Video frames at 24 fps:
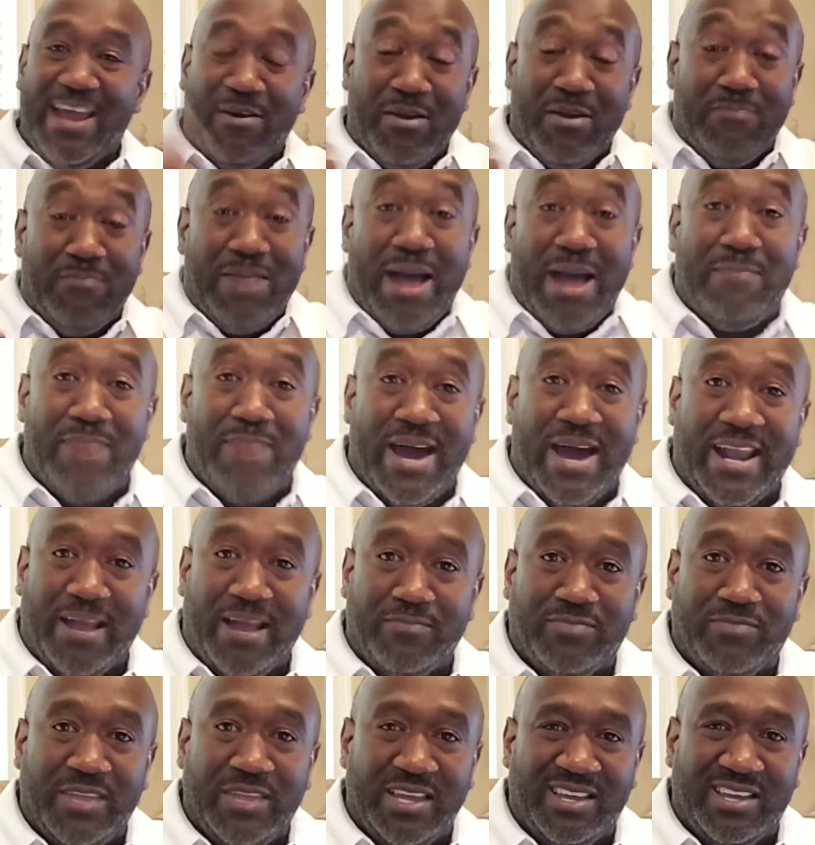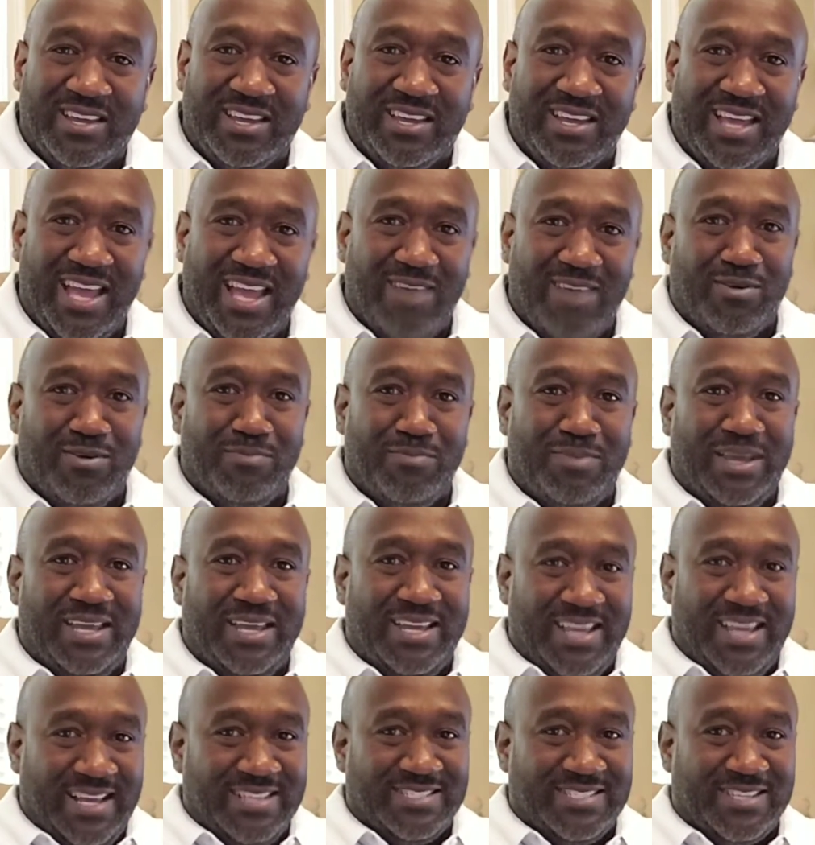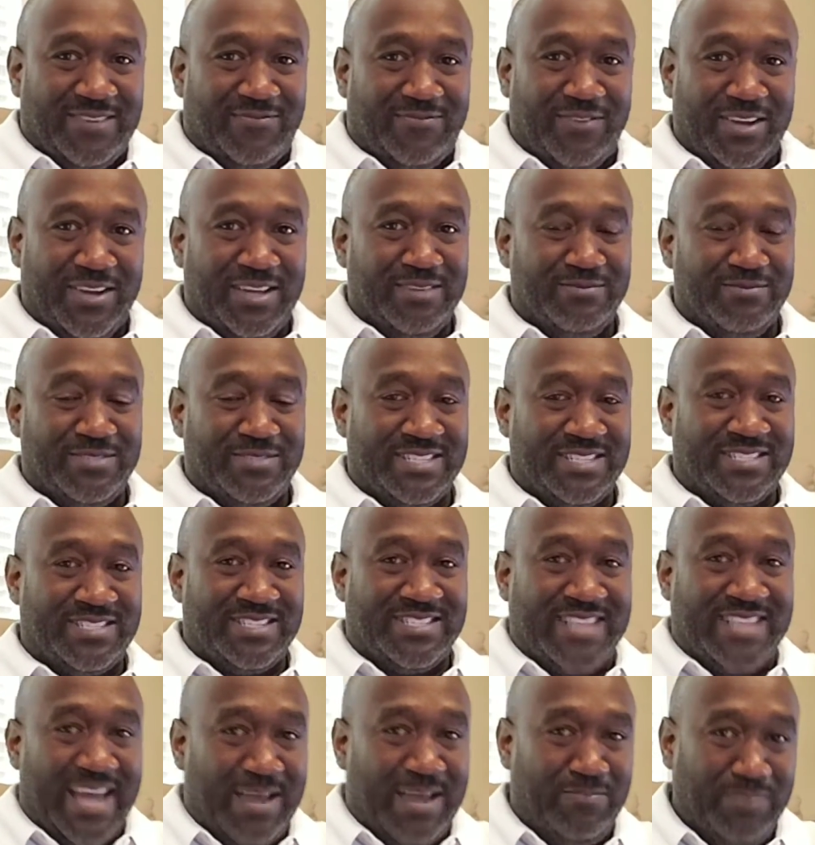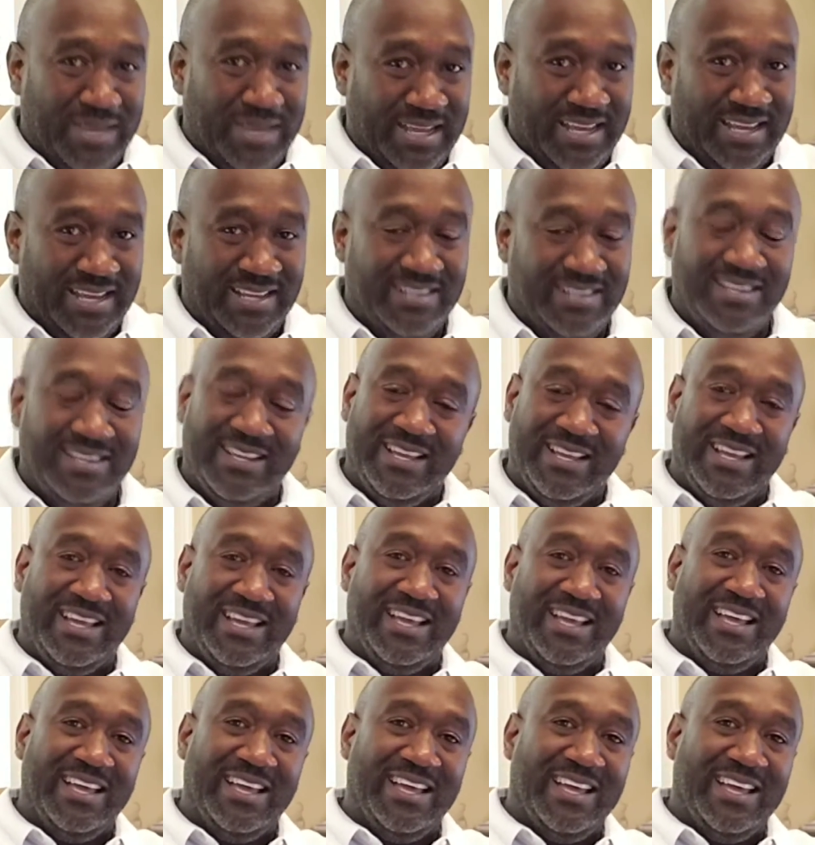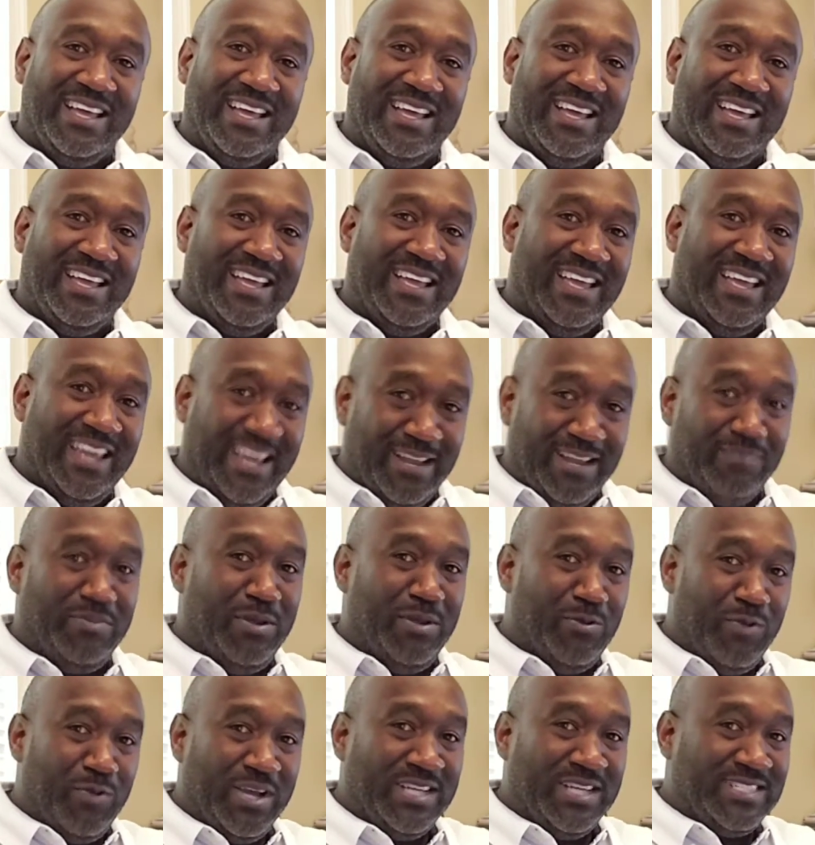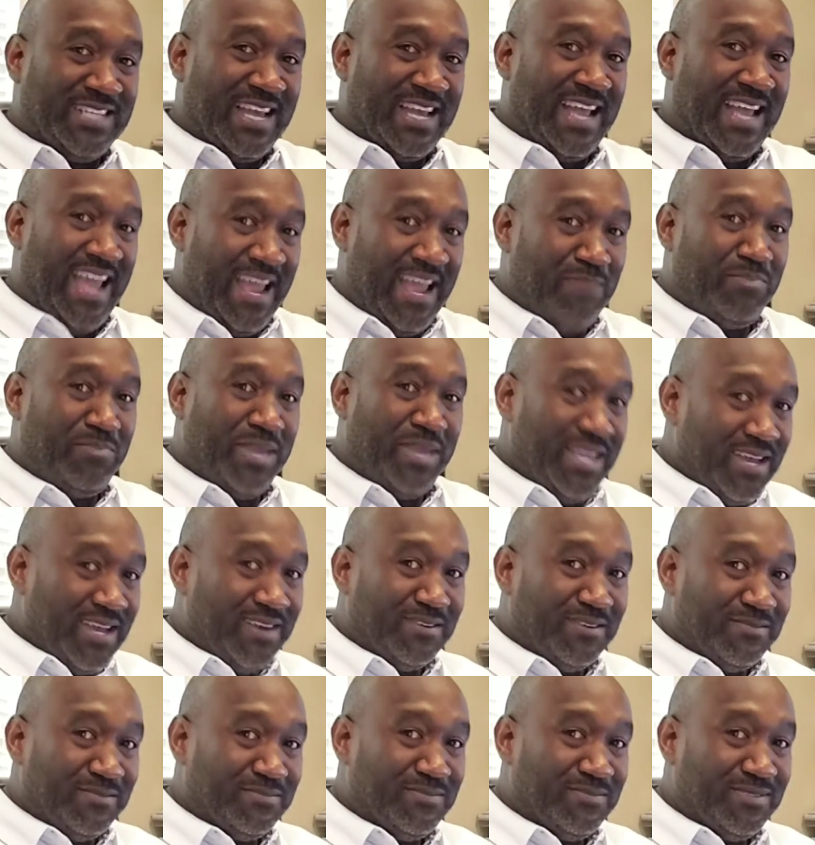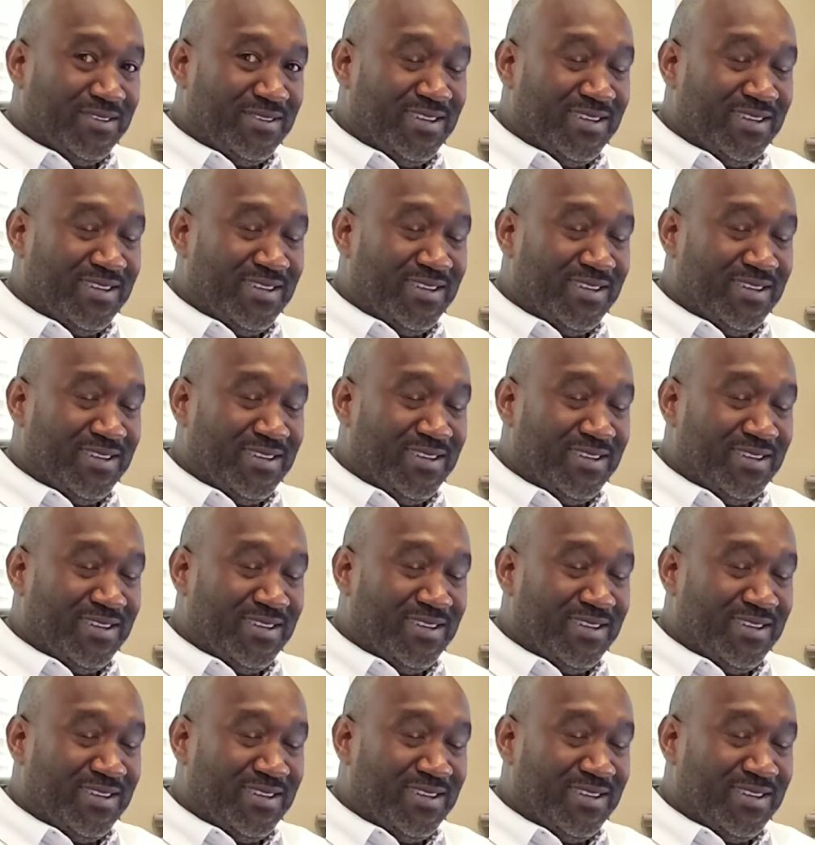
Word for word: Now, in my mind, I'm thinking it would be easy for him just to type in, it'll be Wednesday at 8 p.m.